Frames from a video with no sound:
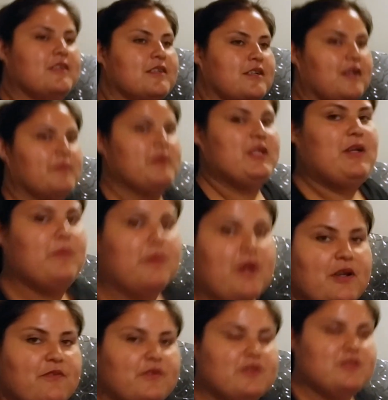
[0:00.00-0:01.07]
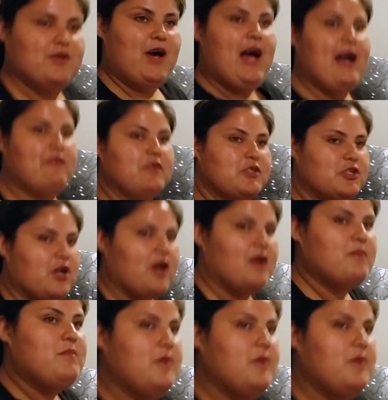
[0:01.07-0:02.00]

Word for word: I mean, I'm grateful to have a job.